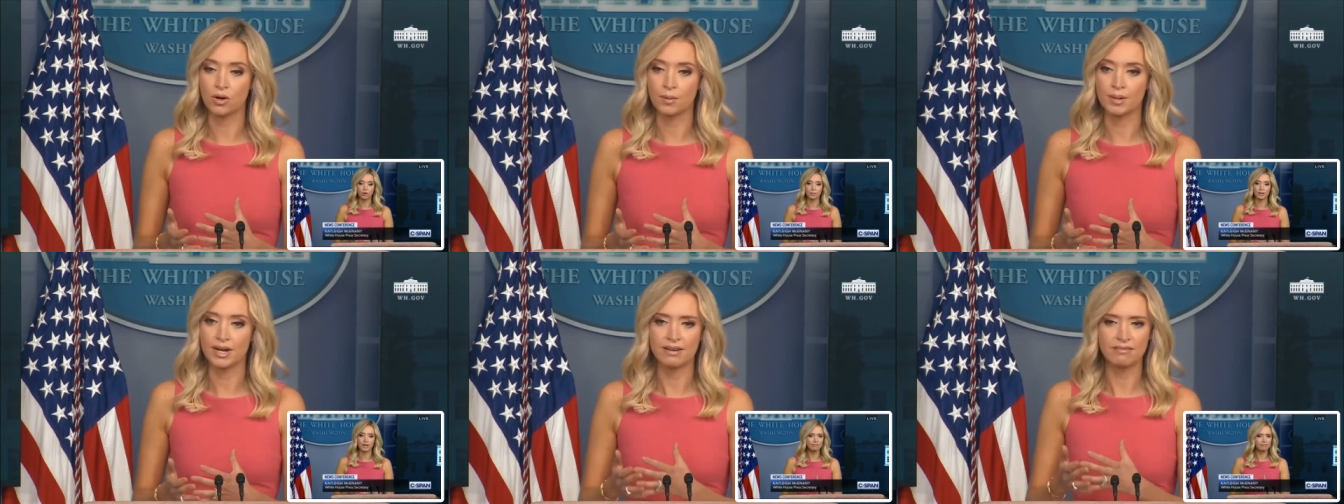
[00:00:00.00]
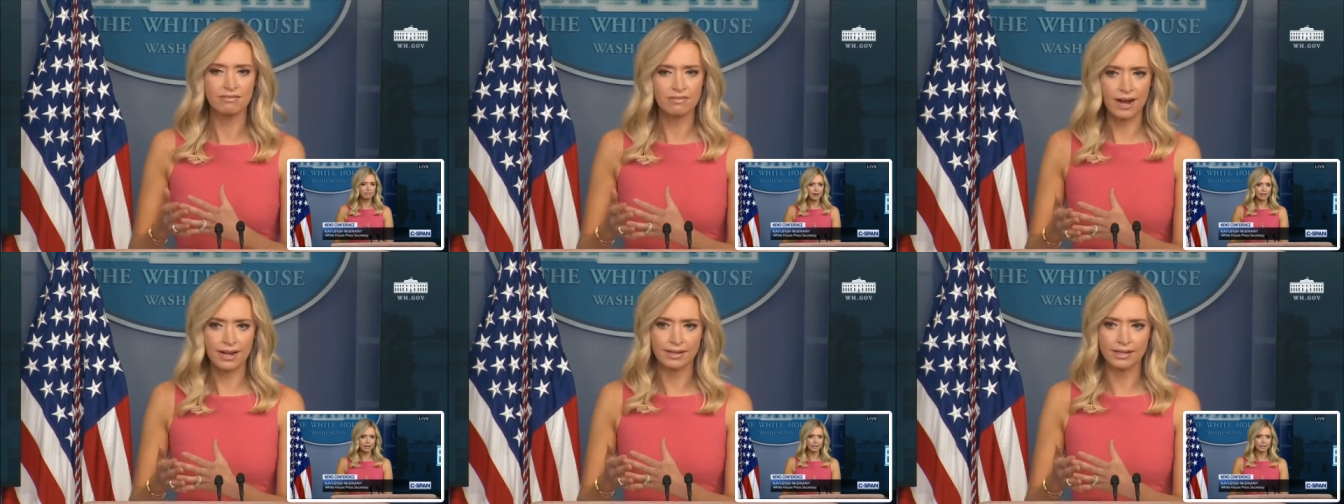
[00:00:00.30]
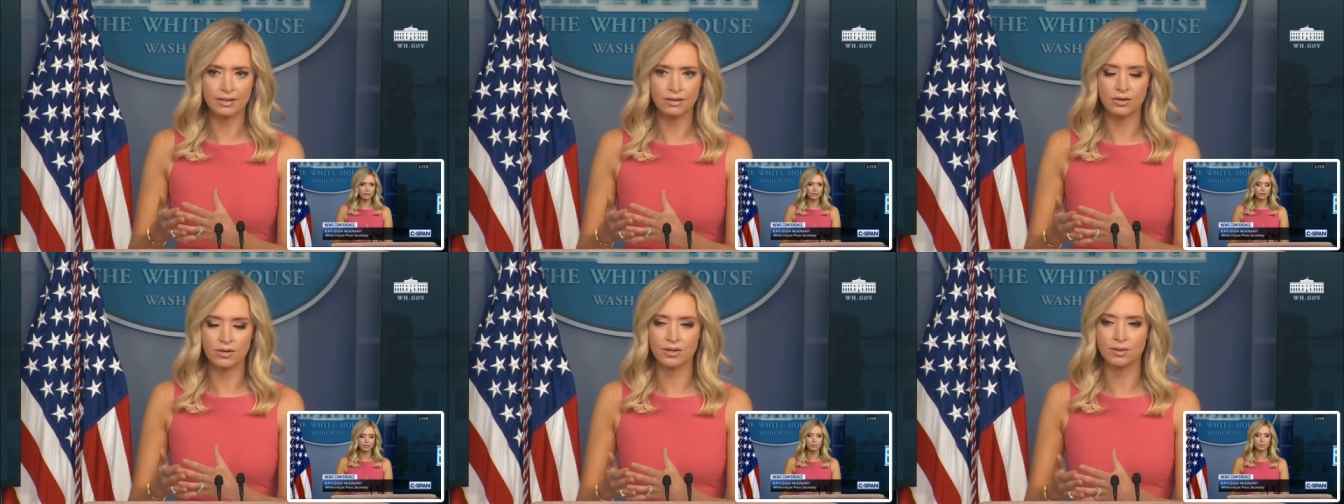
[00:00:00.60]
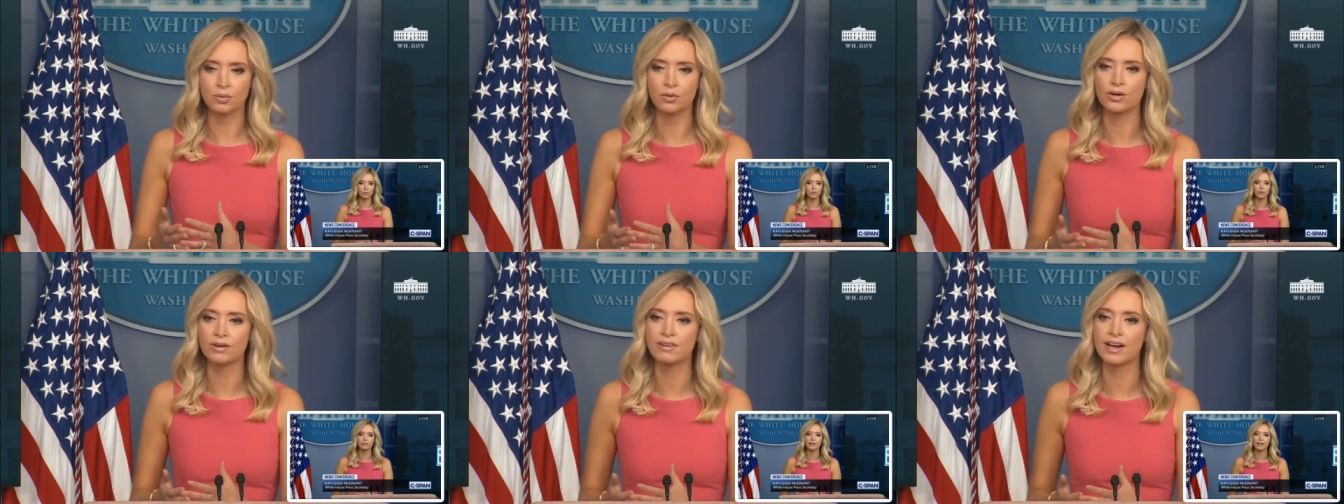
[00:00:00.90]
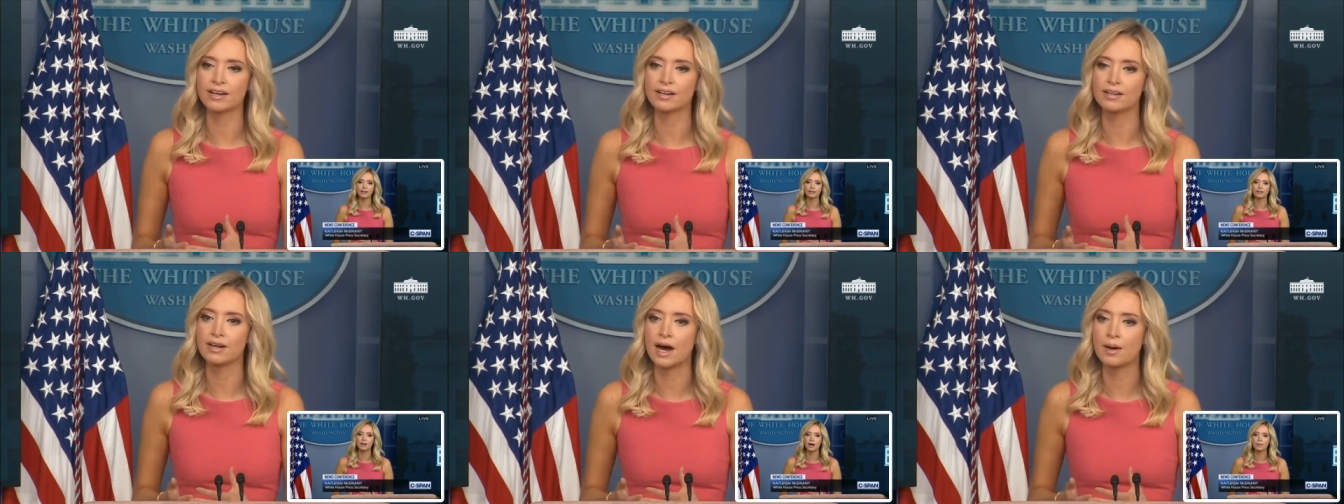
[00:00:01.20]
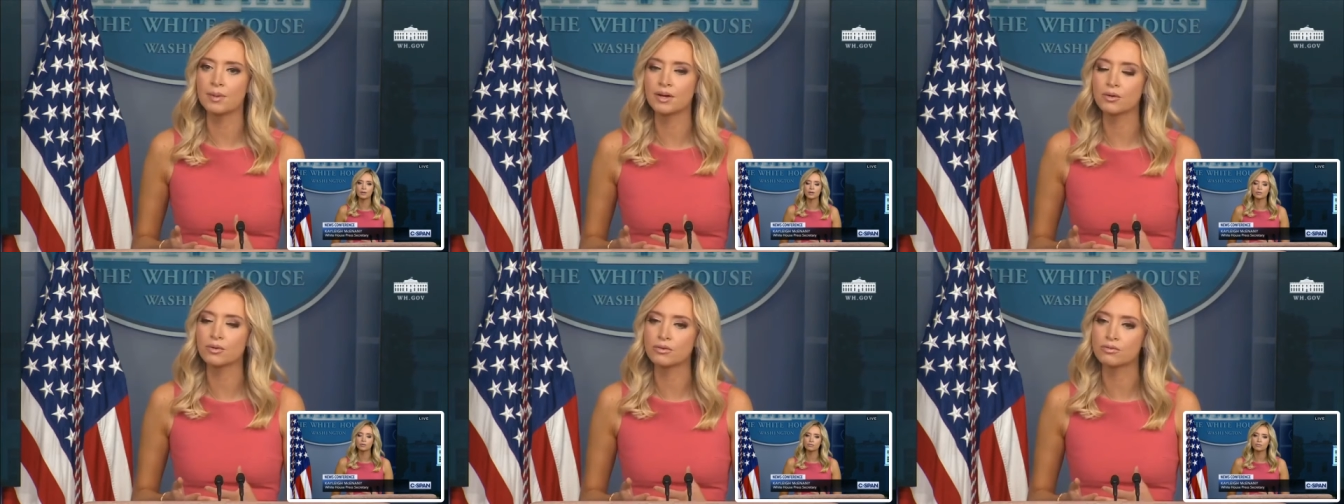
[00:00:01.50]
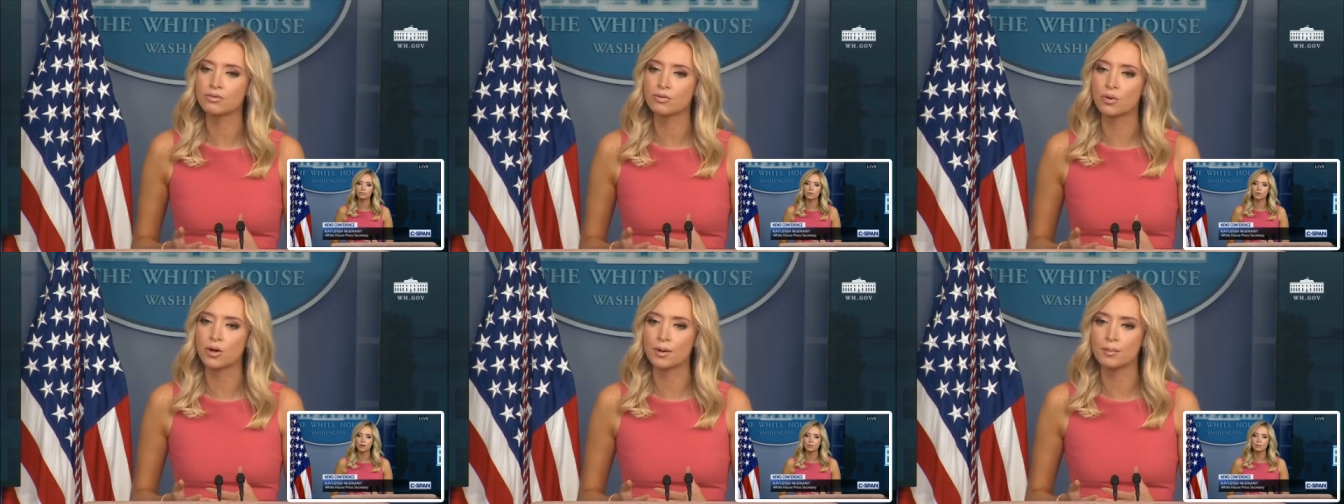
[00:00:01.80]
And I'd finally note on the point of economic
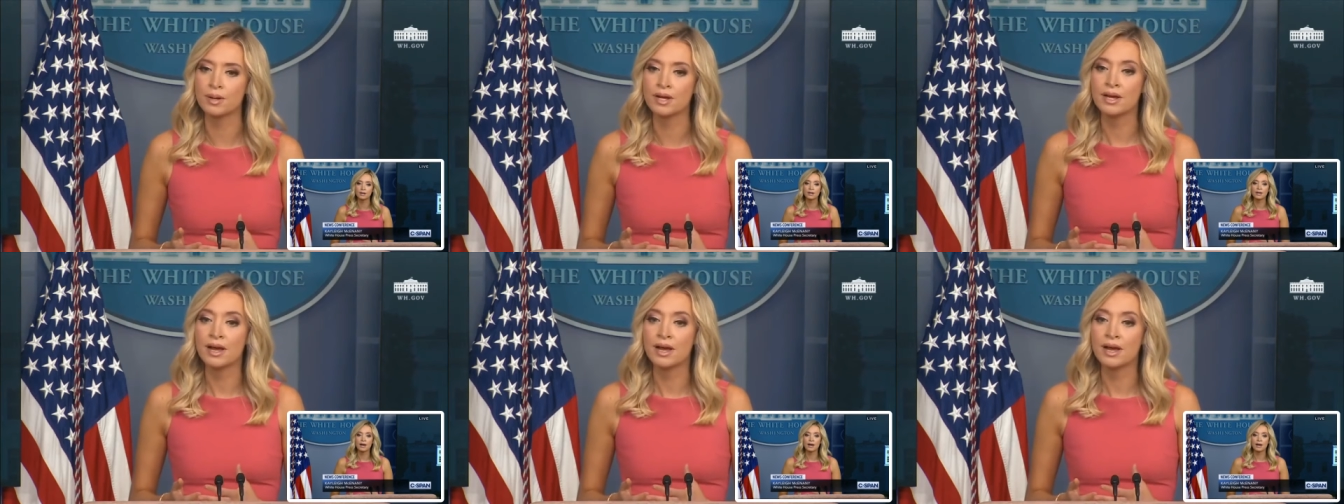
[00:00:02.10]
reform